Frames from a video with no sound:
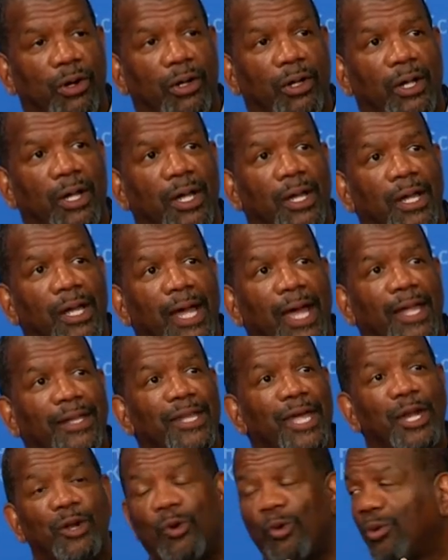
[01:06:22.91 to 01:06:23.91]
Mm-hmm.
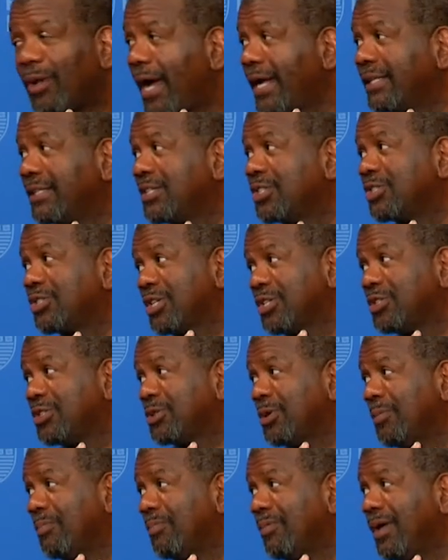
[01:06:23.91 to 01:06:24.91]
And they don't like the
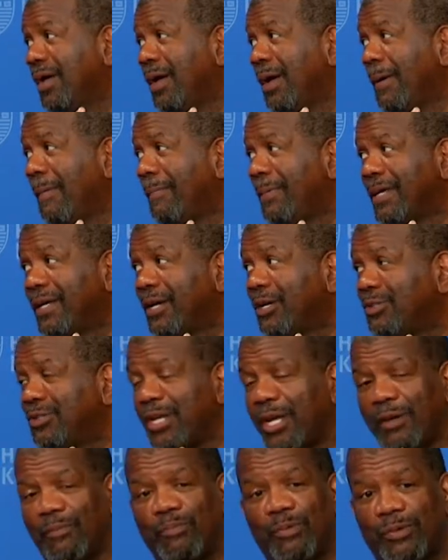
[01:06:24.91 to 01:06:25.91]
system because
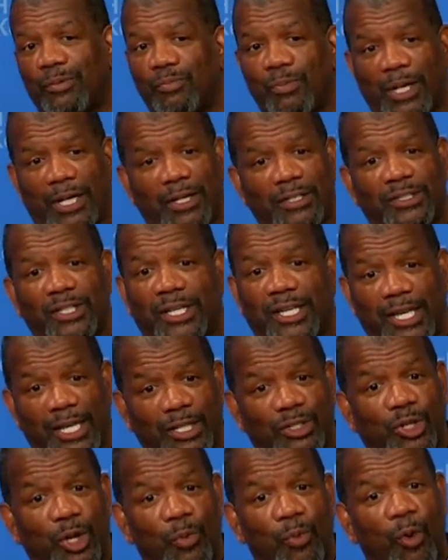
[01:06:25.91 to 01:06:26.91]
the
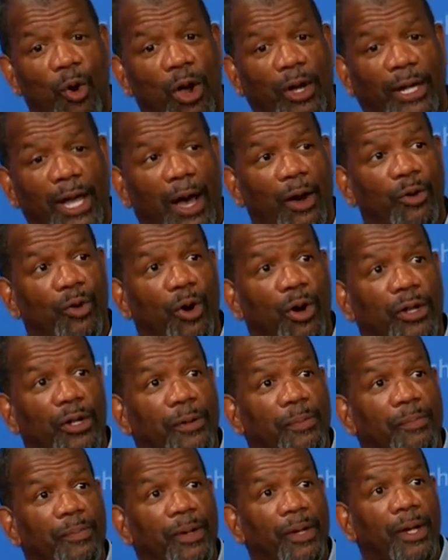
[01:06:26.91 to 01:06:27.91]
kids can walk out on
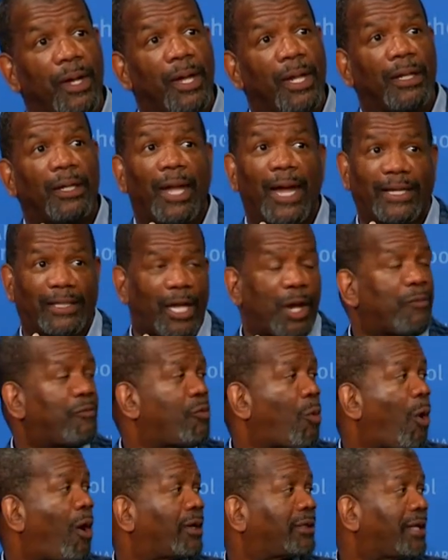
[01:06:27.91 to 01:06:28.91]
them like
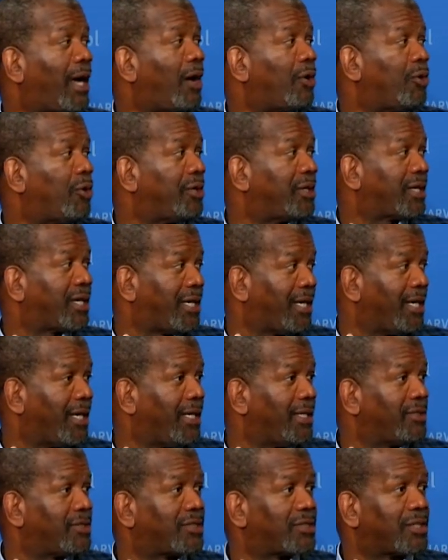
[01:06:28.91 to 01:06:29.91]
they've walked out on the
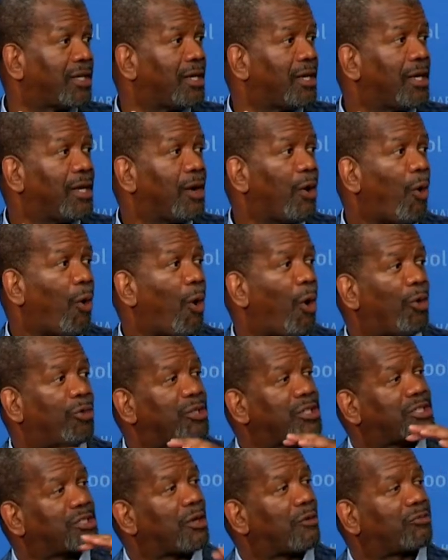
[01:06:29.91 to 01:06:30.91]
kids. All
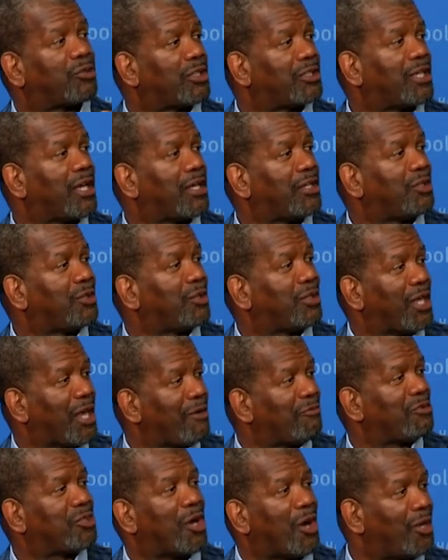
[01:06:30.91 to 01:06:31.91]
the stuff that
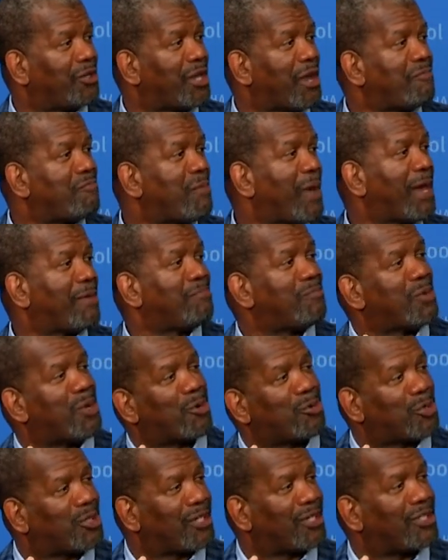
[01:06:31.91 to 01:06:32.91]
they've done, they've made
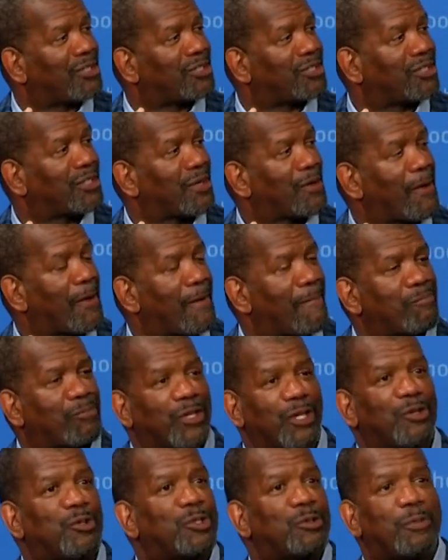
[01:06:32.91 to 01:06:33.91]
millions.
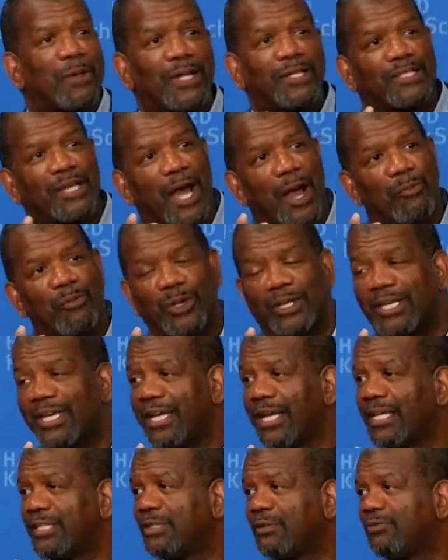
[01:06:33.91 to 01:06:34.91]
There used to be a time when
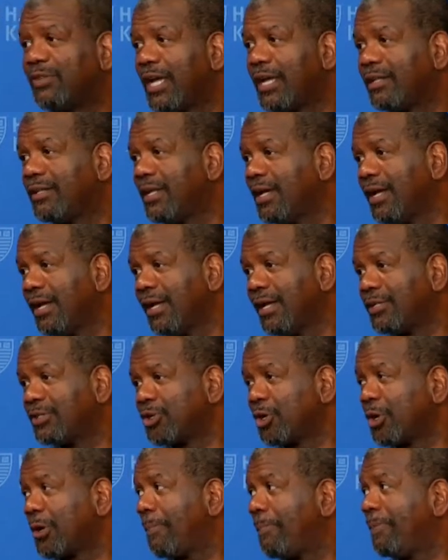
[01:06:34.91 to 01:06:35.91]
kids, if they
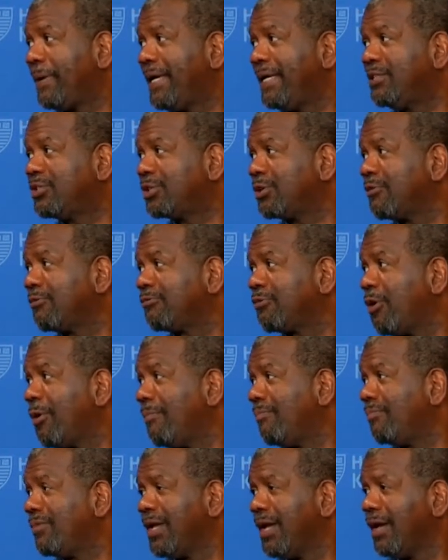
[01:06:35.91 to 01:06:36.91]
took a pizza
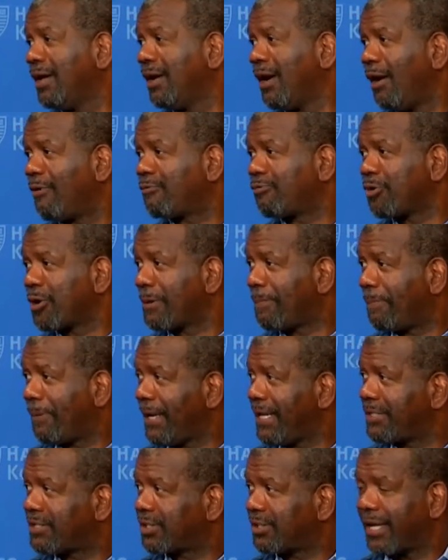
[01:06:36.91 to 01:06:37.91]
from a free
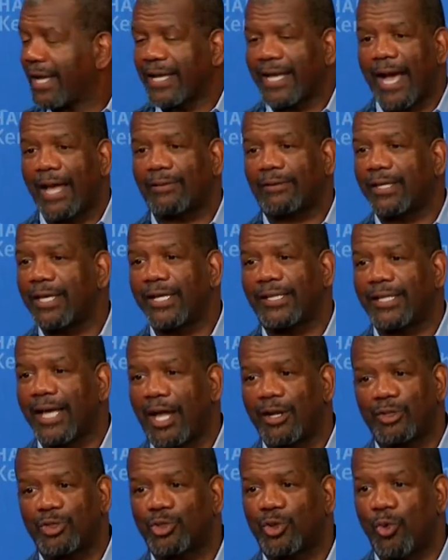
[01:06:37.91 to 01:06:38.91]
pizza, they got kicked
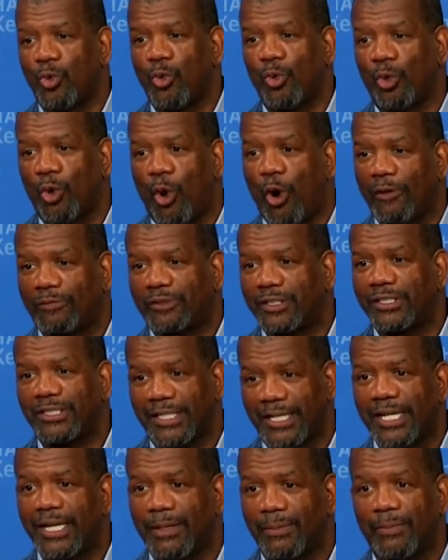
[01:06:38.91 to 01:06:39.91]
out of school or off the
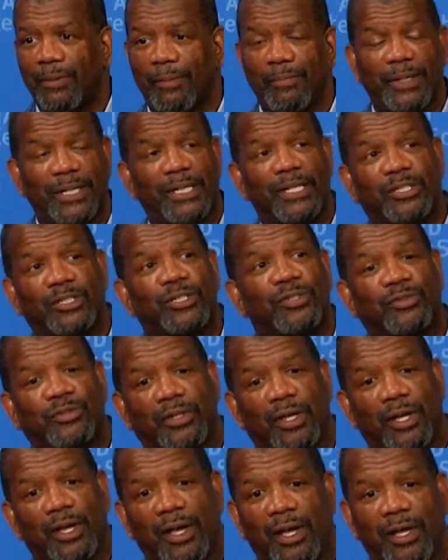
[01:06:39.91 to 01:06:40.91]
team. I mean, this
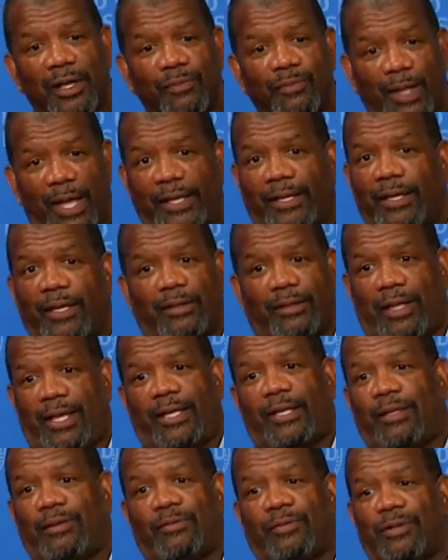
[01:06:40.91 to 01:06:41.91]
is
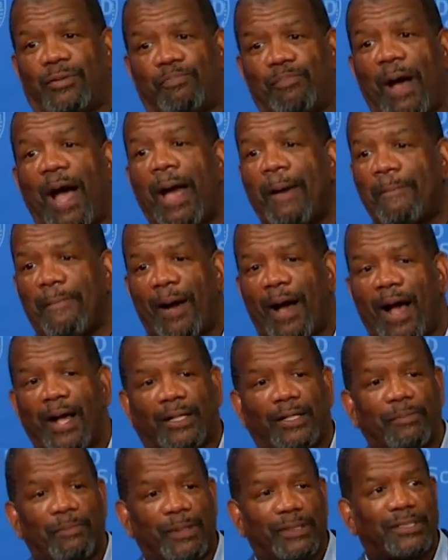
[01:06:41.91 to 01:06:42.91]
like
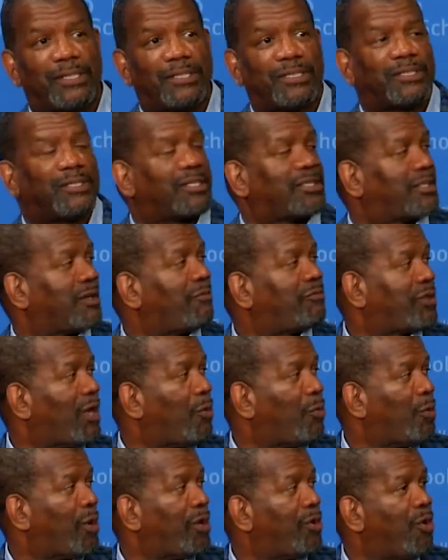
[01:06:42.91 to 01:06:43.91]
mind-boggling, but this is the stuff
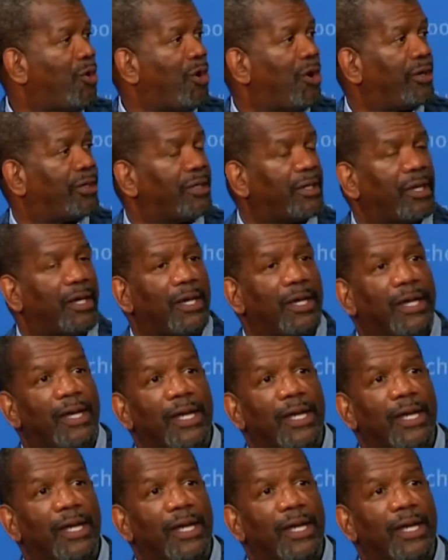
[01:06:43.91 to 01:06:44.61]
that went on.